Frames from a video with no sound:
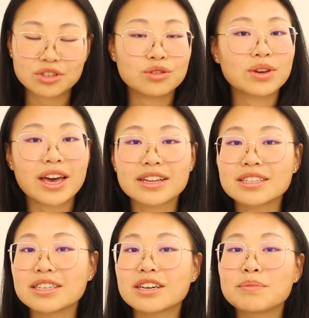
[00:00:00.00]
You can't
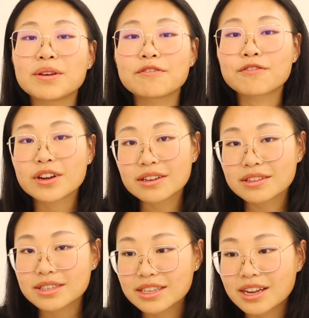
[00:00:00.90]
tee up in front of
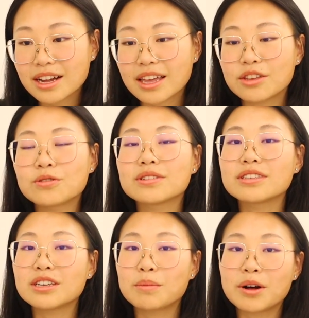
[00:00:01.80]
the tee deck, and you can
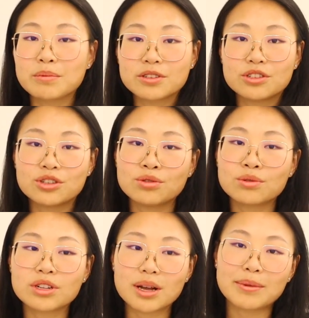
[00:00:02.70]
tee up to two
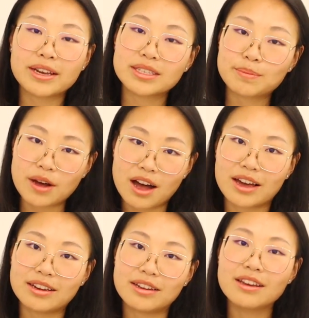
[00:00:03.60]
club lengths
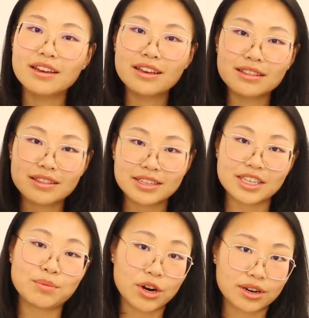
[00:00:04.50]
behind the
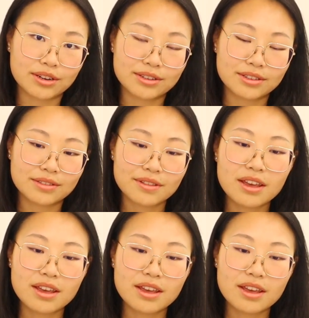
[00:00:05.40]
tee markers.